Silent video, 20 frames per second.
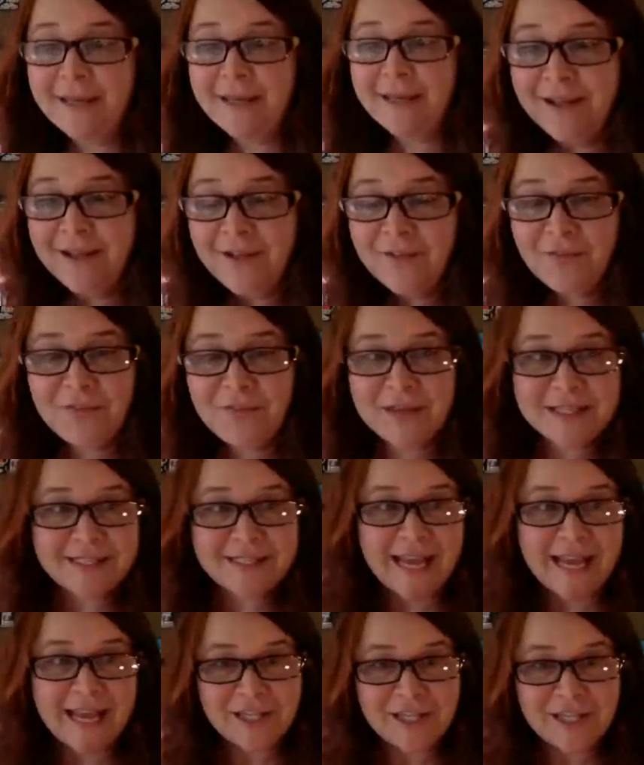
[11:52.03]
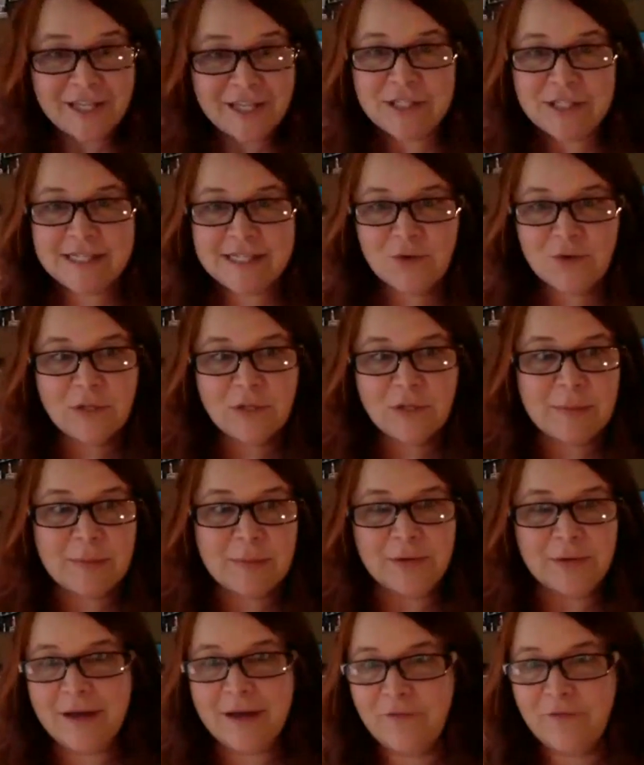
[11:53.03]
this agency's only been around
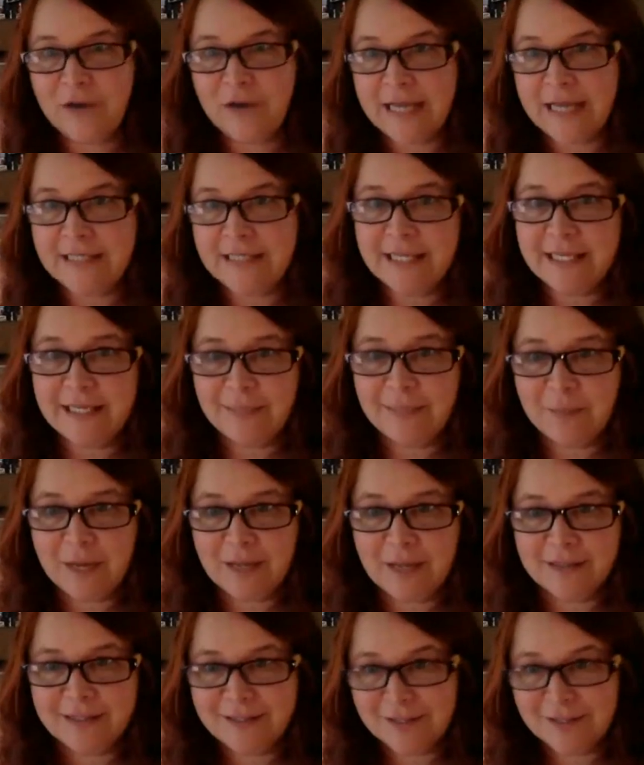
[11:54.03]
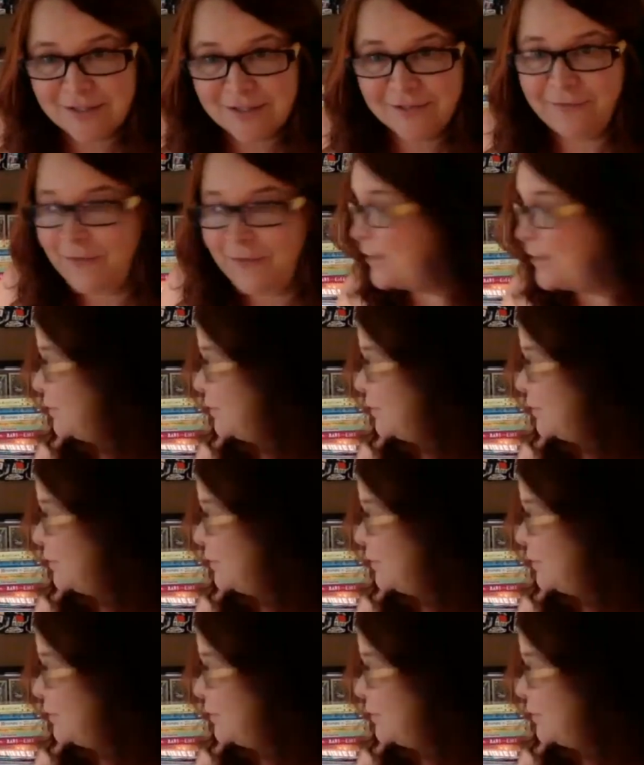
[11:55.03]
for 18 months. It's fair. Wow.